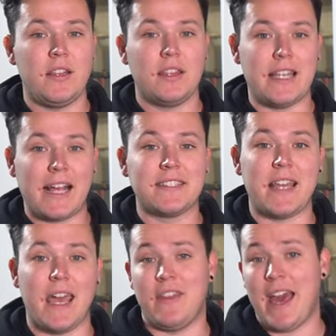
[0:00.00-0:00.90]
The next
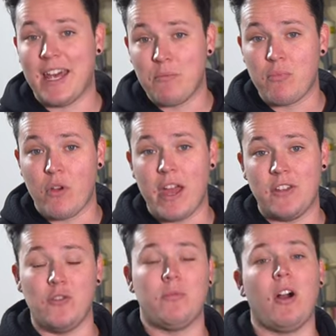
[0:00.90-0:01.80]
day they had a
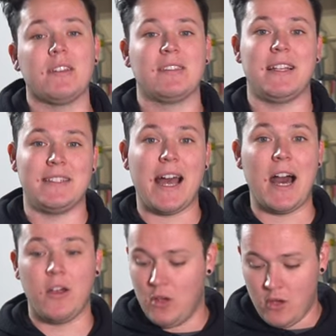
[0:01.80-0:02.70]
brand new box sent
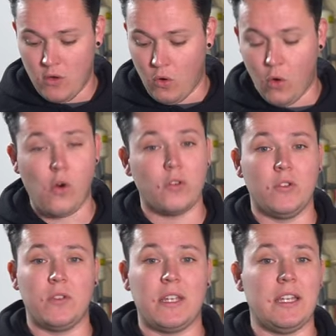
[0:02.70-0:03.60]
out, all
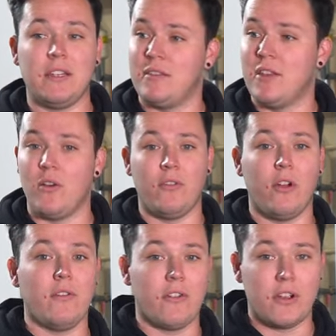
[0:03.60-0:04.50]
new gear. They were
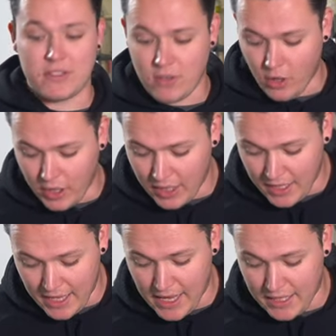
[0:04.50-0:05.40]
very, very sorry.
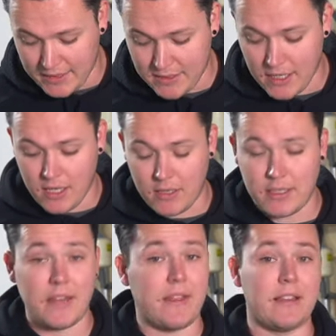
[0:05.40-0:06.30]
And uh,
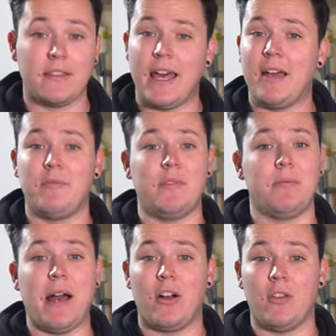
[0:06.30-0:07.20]
yeah, they had
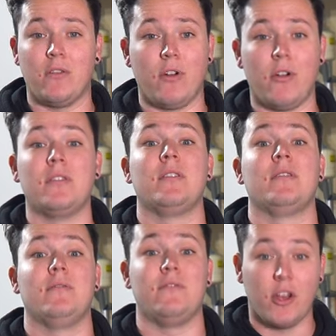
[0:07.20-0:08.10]
me back on the road
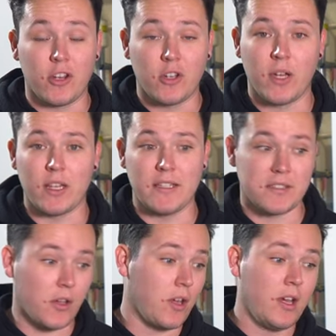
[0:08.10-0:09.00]
very quickly.
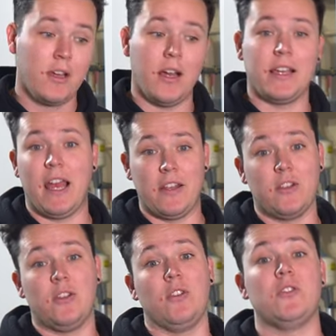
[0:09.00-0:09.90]
So
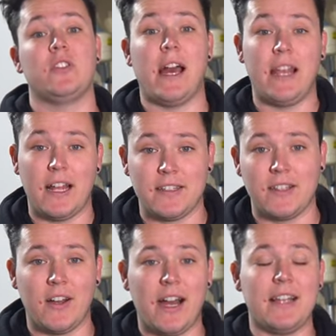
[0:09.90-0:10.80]
again, huge shout out to
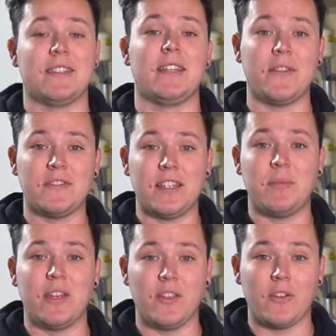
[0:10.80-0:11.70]
the guys at
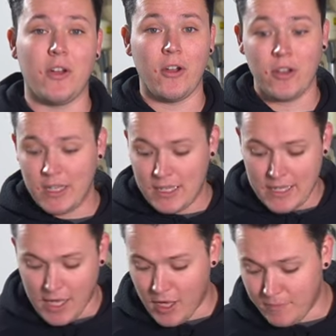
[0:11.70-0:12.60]
FCP Euro.
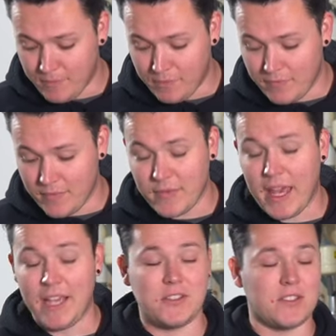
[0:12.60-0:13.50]
Um,
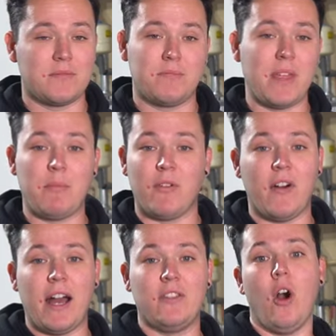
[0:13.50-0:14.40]
they just they
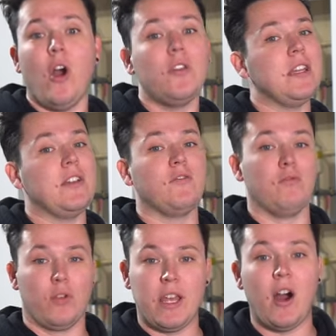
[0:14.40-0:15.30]
provide not only
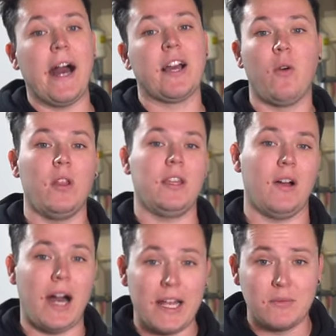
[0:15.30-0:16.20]
really high quality
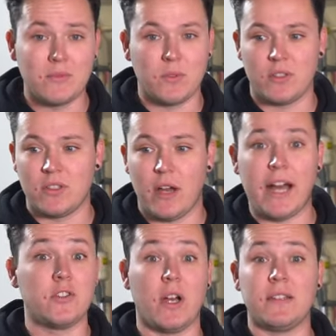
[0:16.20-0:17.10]
items, which
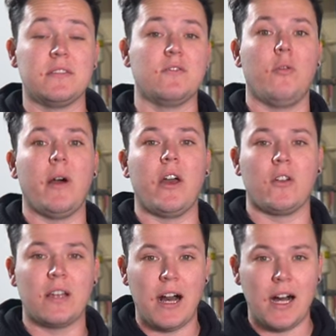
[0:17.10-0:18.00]
I trust in all my
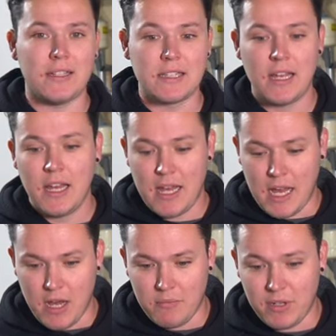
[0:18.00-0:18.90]
own cars,
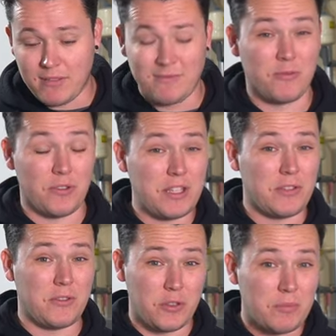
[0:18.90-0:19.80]
um, but really
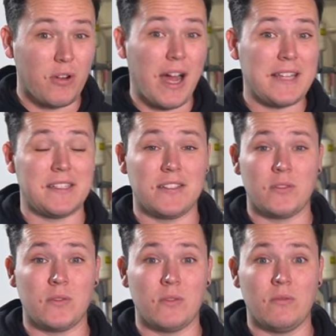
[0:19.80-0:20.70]
good pricing
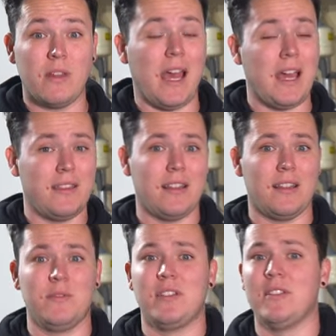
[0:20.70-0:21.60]
too, and their
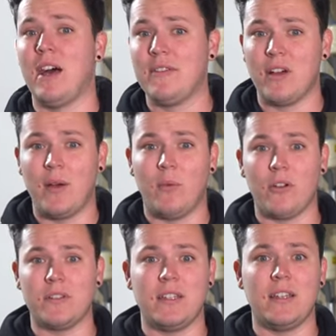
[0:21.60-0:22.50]
limited lifetime
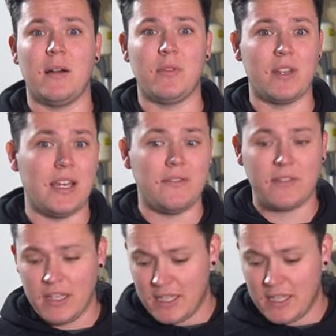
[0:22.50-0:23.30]
warranty, I believe.